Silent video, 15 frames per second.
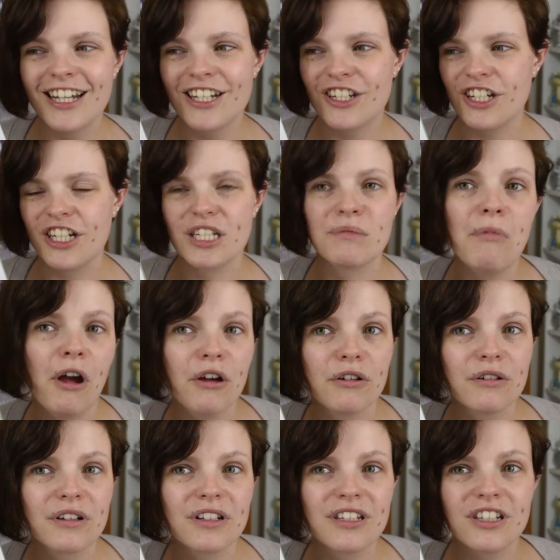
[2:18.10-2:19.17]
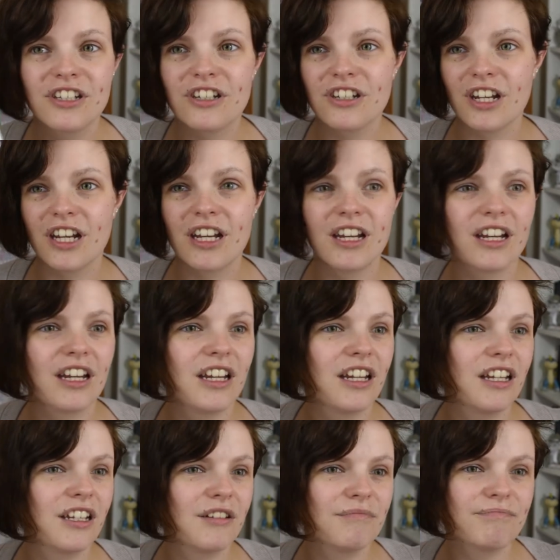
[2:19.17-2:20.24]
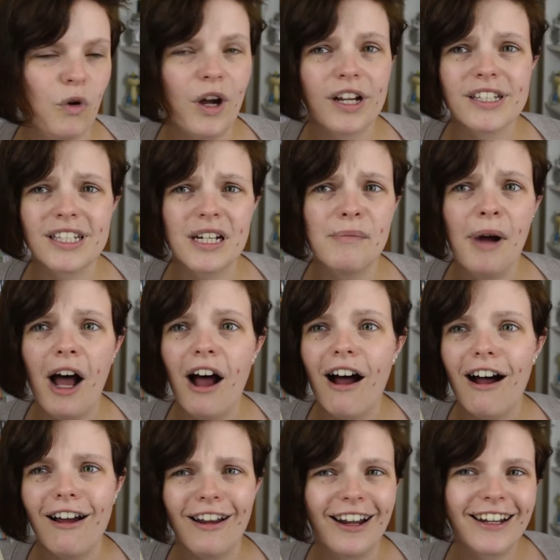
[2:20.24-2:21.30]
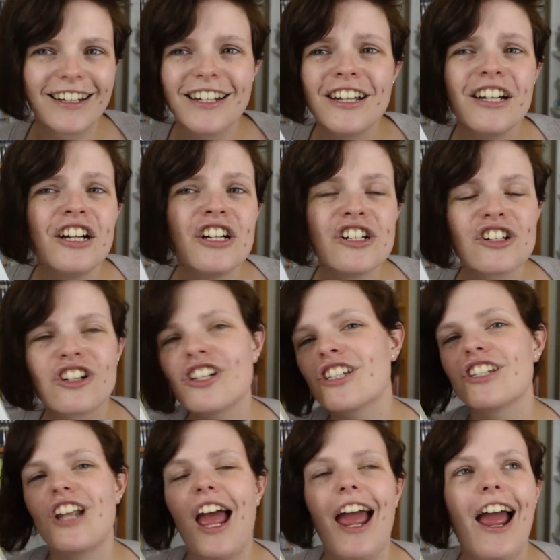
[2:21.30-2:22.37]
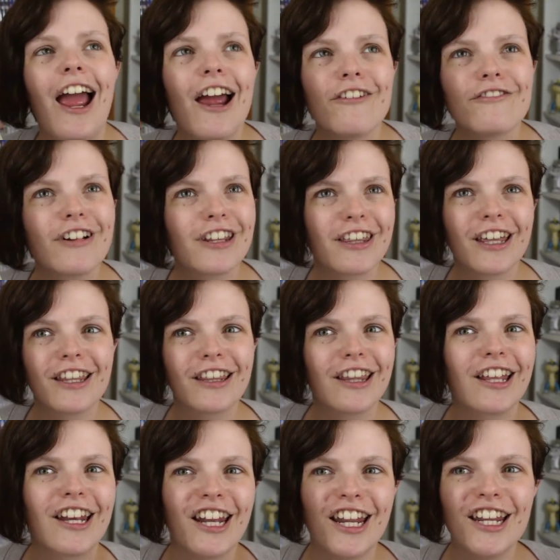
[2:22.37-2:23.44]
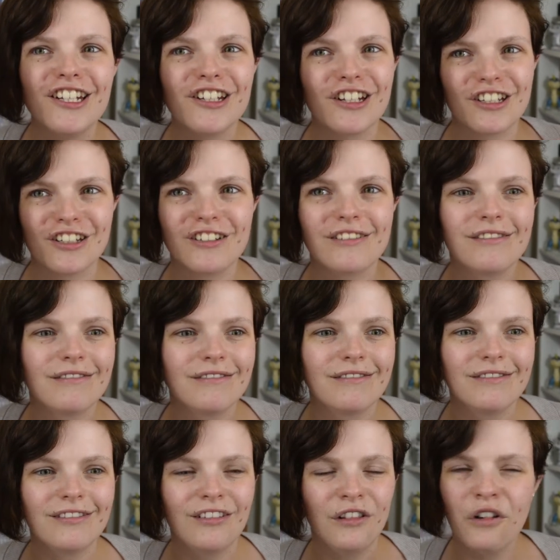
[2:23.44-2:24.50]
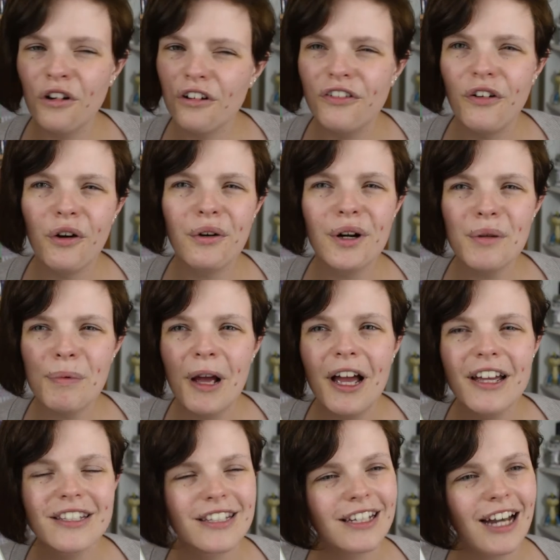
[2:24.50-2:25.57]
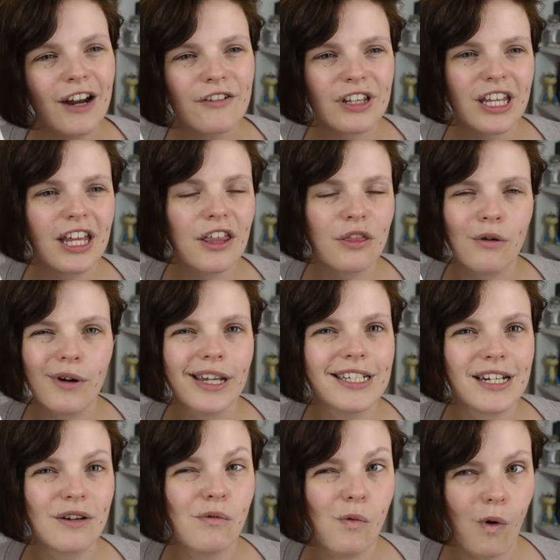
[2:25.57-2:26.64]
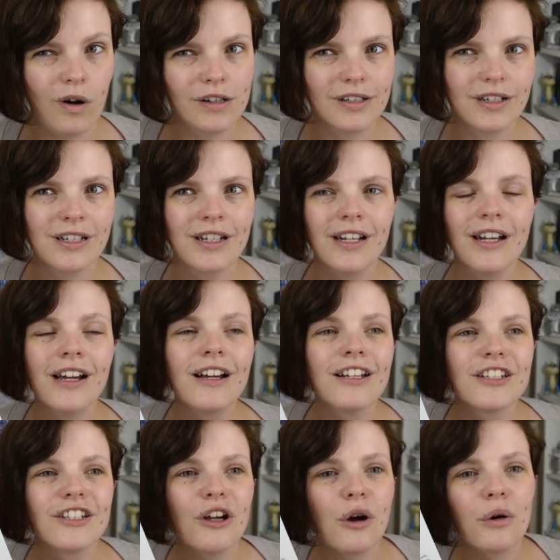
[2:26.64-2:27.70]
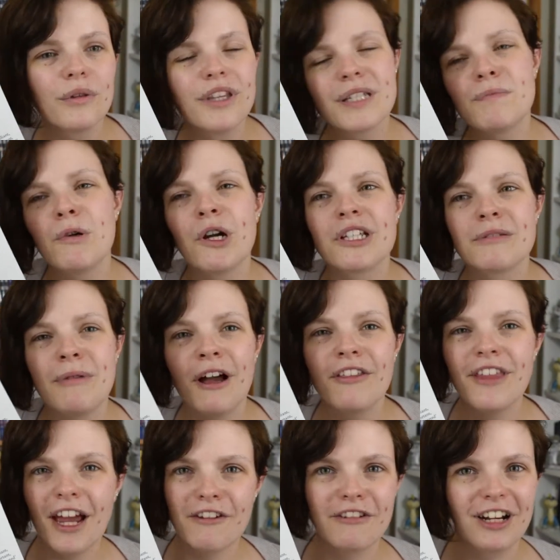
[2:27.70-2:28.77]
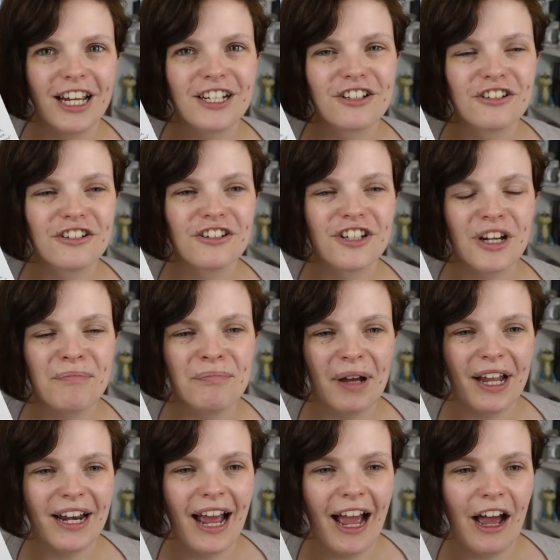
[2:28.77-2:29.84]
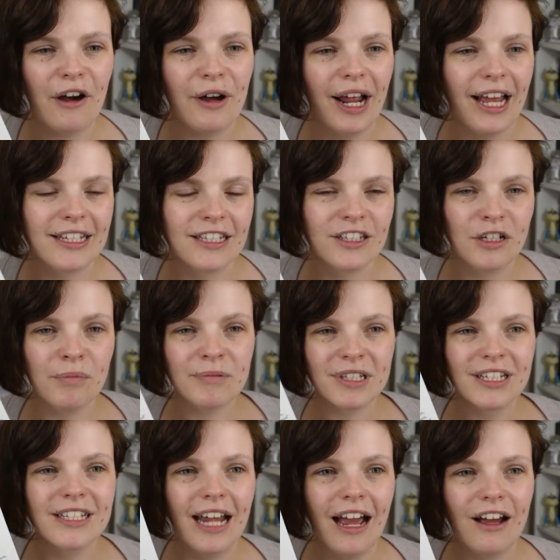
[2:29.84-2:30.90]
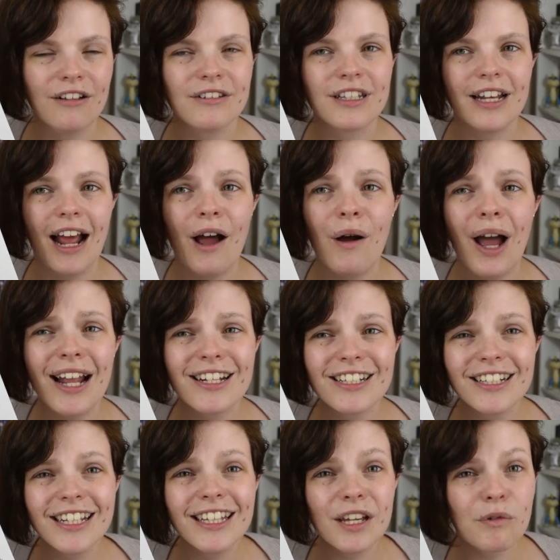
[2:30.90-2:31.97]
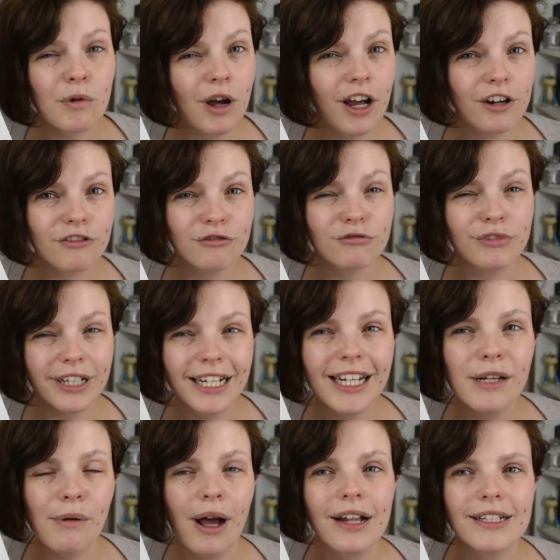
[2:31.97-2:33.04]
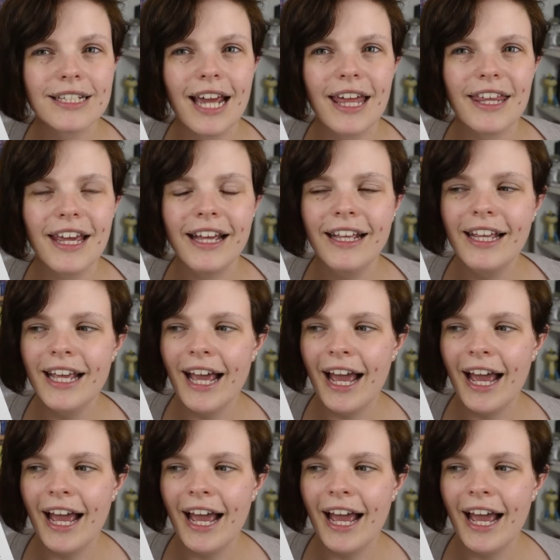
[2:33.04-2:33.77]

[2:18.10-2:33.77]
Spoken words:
She smokes, she works in a bar, like, she's everything that he doesn't look for in a person, everything he thought he didn't want. So this book is about their relationship and how it has its ups and downs and how actually they work really well together,